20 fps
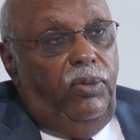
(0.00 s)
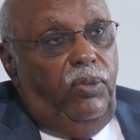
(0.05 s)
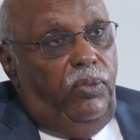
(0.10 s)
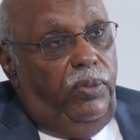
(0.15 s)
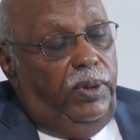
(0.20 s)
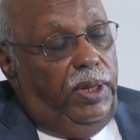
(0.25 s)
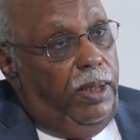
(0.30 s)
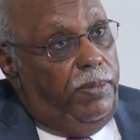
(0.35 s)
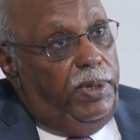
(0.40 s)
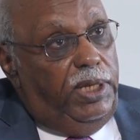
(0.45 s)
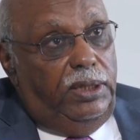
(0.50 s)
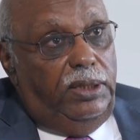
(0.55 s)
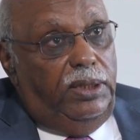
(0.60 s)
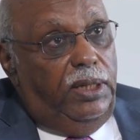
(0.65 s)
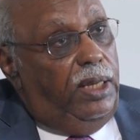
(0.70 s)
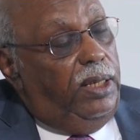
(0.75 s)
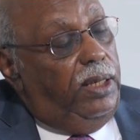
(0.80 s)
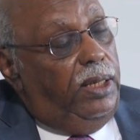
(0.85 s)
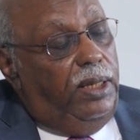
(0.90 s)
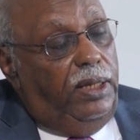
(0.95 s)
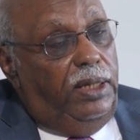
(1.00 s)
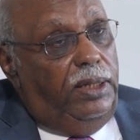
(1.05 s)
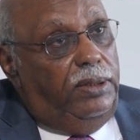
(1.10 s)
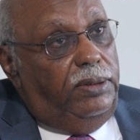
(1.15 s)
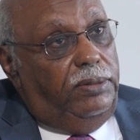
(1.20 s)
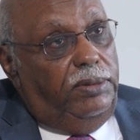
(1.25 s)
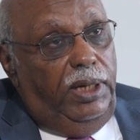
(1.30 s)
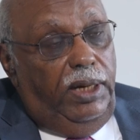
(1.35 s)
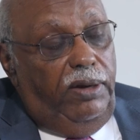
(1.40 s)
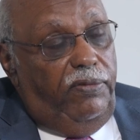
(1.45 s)
Well, I mean,
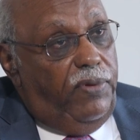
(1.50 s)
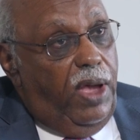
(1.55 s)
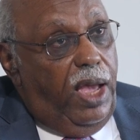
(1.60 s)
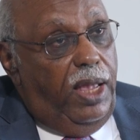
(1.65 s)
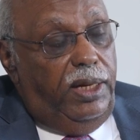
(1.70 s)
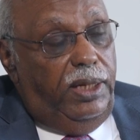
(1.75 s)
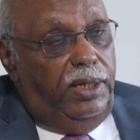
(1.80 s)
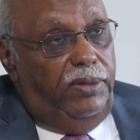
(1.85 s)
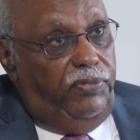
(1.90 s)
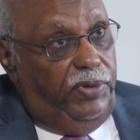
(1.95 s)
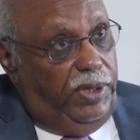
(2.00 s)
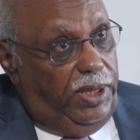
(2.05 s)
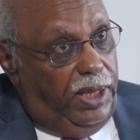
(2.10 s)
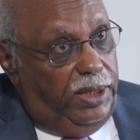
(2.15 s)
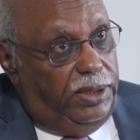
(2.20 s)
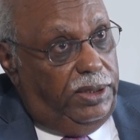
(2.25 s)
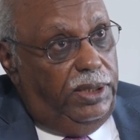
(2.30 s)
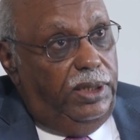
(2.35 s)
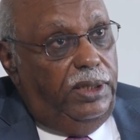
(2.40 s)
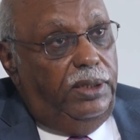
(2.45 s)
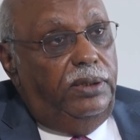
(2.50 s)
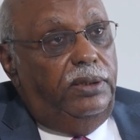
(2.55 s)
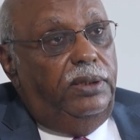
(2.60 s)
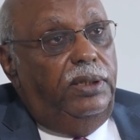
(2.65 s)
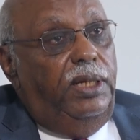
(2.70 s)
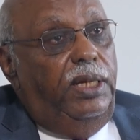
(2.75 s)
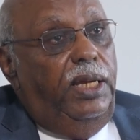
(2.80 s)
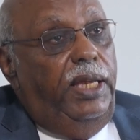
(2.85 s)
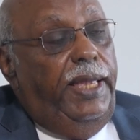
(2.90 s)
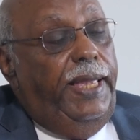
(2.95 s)
alleviating
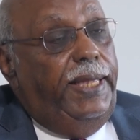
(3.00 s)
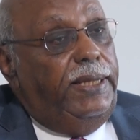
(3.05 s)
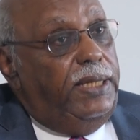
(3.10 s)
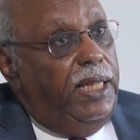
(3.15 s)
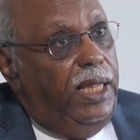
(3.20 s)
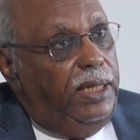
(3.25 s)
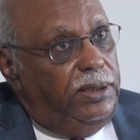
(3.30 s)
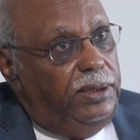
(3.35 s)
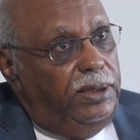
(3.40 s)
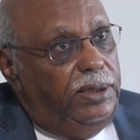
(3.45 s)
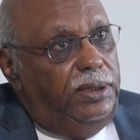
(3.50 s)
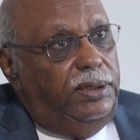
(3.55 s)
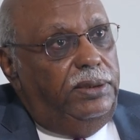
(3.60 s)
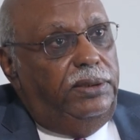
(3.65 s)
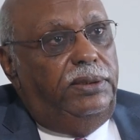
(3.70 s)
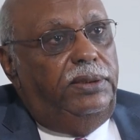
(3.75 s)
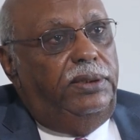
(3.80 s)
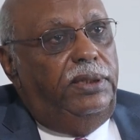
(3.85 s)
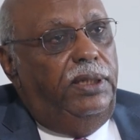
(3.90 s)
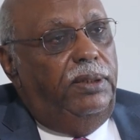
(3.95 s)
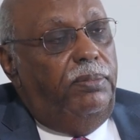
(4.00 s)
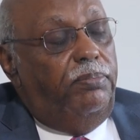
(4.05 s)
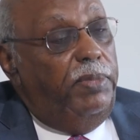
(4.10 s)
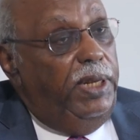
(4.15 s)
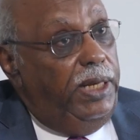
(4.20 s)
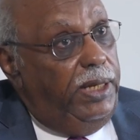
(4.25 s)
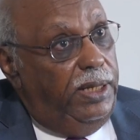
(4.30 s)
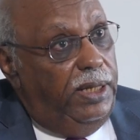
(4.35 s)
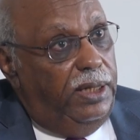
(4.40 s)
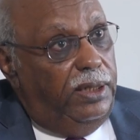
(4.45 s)
800
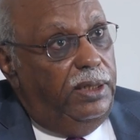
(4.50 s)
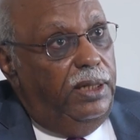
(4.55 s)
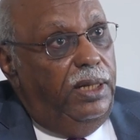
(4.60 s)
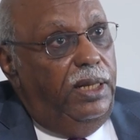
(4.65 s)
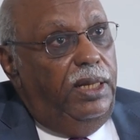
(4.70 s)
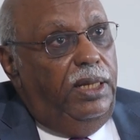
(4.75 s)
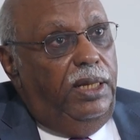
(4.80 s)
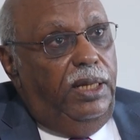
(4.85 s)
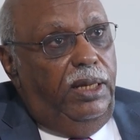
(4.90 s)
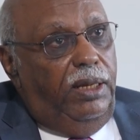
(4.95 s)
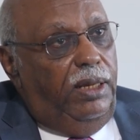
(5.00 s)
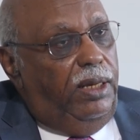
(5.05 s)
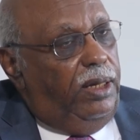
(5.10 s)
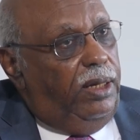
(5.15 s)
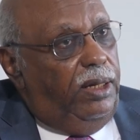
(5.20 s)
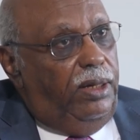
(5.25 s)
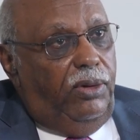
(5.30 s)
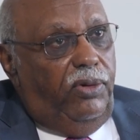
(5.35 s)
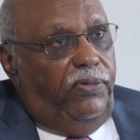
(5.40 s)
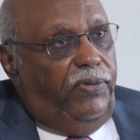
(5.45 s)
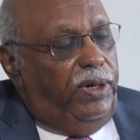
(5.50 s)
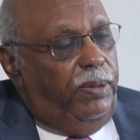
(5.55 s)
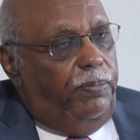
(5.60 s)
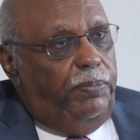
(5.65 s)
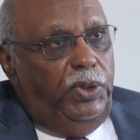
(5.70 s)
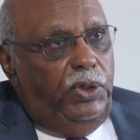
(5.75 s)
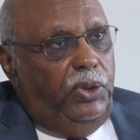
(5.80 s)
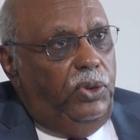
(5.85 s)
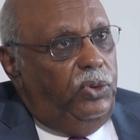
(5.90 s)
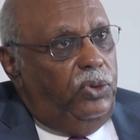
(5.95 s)
million over a
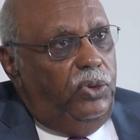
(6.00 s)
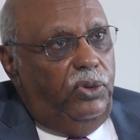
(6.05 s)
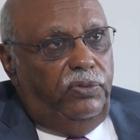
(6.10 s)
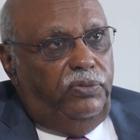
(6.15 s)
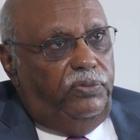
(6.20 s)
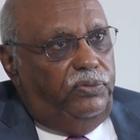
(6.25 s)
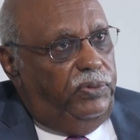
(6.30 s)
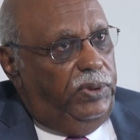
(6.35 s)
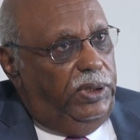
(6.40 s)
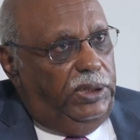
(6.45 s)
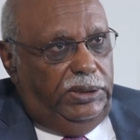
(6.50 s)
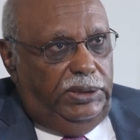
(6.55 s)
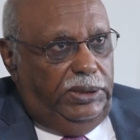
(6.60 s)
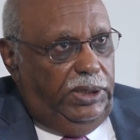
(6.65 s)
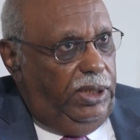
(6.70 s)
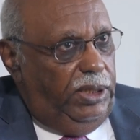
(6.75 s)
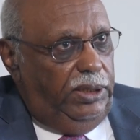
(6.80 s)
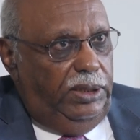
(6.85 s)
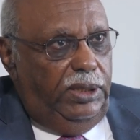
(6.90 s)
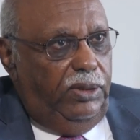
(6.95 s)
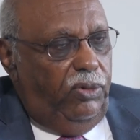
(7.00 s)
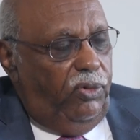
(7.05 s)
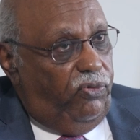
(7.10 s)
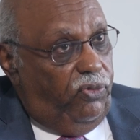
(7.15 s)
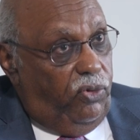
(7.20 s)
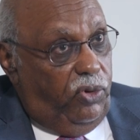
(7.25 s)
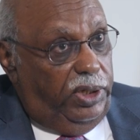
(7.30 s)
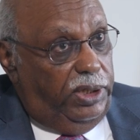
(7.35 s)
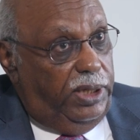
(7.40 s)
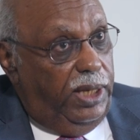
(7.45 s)
period of 3 or
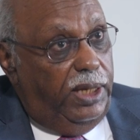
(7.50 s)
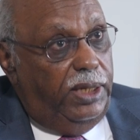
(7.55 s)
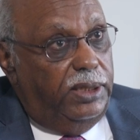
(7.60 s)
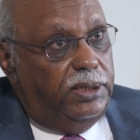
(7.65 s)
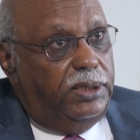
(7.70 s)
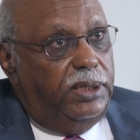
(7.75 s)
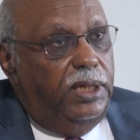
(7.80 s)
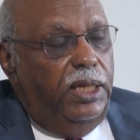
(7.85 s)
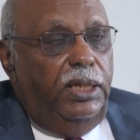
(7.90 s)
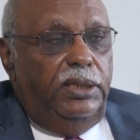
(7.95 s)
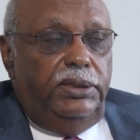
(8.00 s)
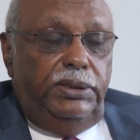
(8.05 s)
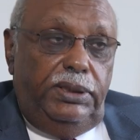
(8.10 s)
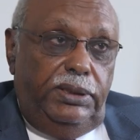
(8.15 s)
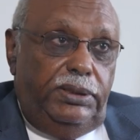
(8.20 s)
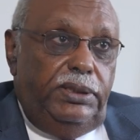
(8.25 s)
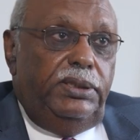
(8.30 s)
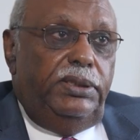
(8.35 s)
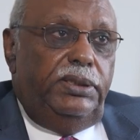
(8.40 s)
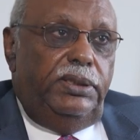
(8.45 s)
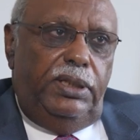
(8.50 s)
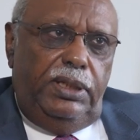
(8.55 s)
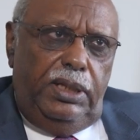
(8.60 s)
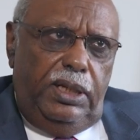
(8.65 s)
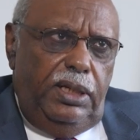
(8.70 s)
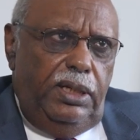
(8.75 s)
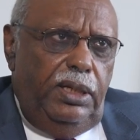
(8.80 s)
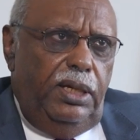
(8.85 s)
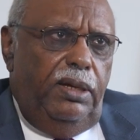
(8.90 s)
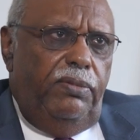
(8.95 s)
4 decades, this is
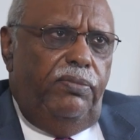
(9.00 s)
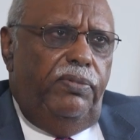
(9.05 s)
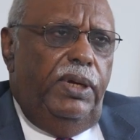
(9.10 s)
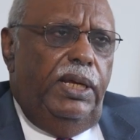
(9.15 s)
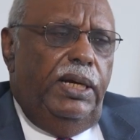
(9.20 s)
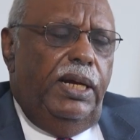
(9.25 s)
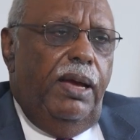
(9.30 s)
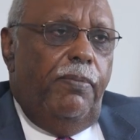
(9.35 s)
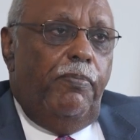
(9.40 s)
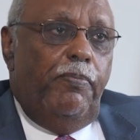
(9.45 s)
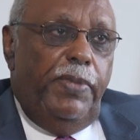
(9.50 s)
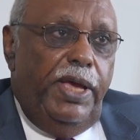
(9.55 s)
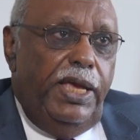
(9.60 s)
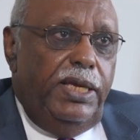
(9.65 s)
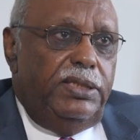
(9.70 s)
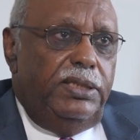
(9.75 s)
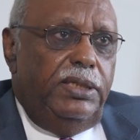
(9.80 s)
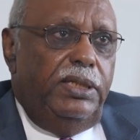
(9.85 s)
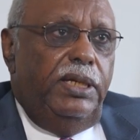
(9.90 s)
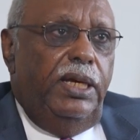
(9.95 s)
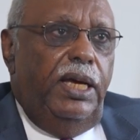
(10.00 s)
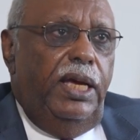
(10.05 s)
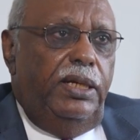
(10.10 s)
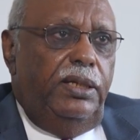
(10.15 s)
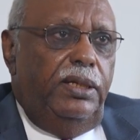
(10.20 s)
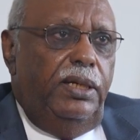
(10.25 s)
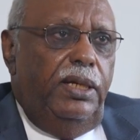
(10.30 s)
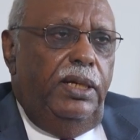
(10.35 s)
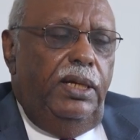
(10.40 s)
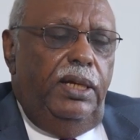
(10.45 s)
really an amazing
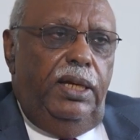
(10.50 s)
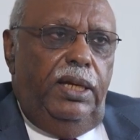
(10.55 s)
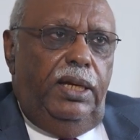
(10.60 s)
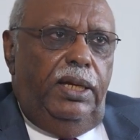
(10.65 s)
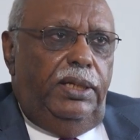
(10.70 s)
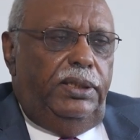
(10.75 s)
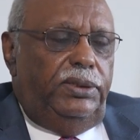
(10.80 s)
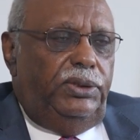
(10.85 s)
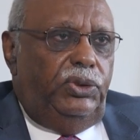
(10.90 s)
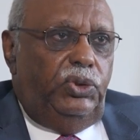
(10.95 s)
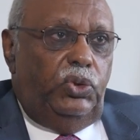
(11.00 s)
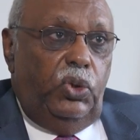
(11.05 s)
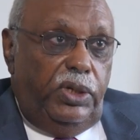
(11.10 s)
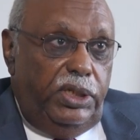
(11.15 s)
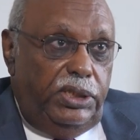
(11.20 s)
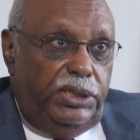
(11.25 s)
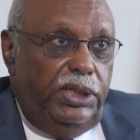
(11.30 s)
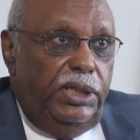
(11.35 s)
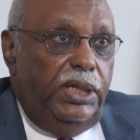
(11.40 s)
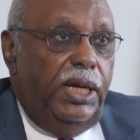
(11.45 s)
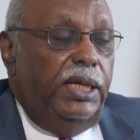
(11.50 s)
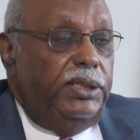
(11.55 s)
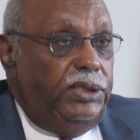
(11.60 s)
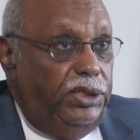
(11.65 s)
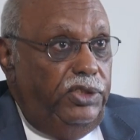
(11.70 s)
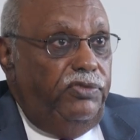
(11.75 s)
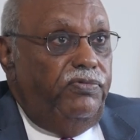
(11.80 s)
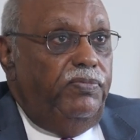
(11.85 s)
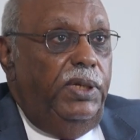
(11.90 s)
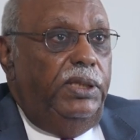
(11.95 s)
and astonishing
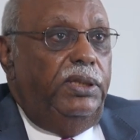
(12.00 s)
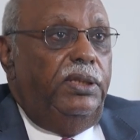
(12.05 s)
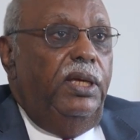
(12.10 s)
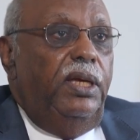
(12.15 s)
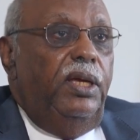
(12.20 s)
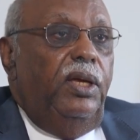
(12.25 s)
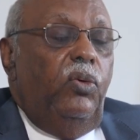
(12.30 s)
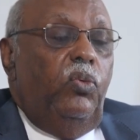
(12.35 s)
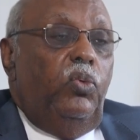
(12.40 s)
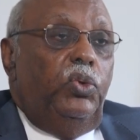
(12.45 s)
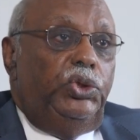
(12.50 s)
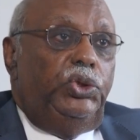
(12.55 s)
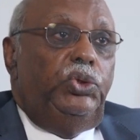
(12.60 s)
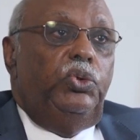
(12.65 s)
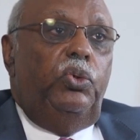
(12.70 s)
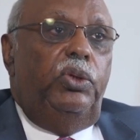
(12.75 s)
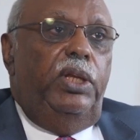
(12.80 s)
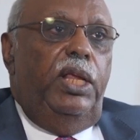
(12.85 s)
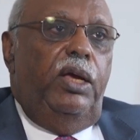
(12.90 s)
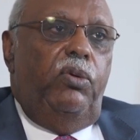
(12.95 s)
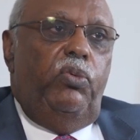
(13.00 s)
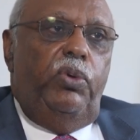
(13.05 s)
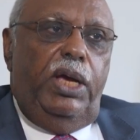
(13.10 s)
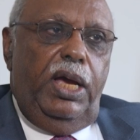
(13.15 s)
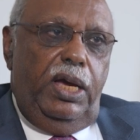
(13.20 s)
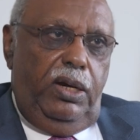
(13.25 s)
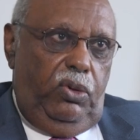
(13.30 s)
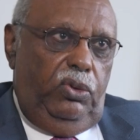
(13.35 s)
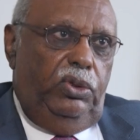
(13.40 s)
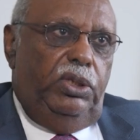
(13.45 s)
achievement, which you would like. We
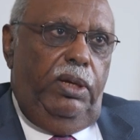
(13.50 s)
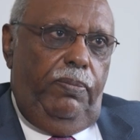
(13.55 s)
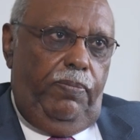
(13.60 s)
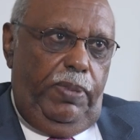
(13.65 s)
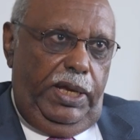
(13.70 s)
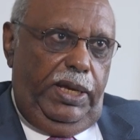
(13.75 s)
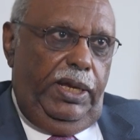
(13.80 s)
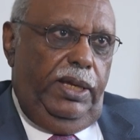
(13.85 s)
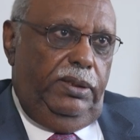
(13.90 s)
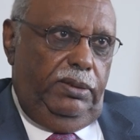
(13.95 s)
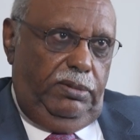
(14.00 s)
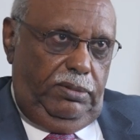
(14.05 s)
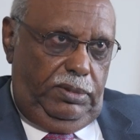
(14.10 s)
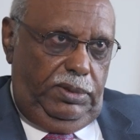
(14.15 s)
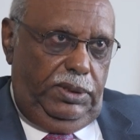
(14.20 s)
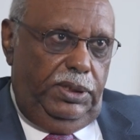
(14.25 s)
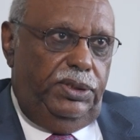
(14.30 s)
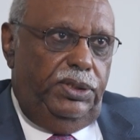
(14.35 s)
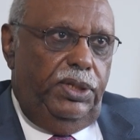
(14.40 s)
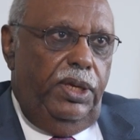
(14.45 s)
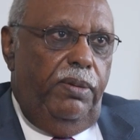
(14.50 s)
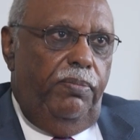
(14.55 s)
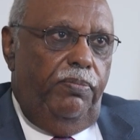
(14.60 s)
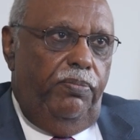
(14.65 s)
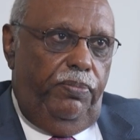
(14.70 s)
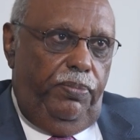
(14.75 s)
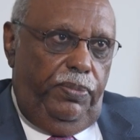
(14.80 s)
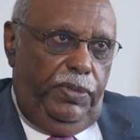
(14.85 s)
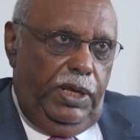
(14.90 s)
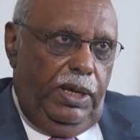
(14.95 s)
cannot replicate the
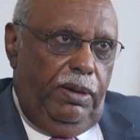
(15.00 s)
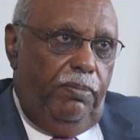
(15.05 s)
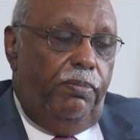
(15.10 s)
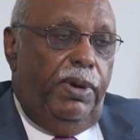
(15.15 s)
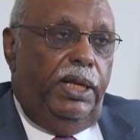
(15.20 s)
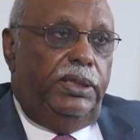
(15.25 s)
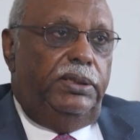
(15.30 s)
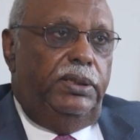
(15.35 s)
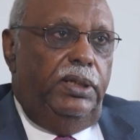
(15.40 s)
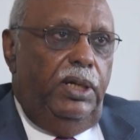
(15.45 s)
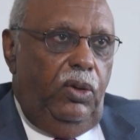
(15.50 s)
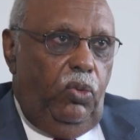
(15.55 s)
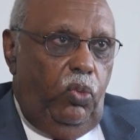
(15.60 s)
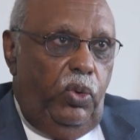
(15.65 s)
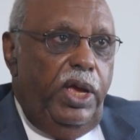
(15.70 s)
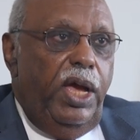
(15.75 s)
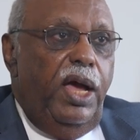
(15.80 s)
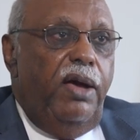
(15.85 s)
same, but we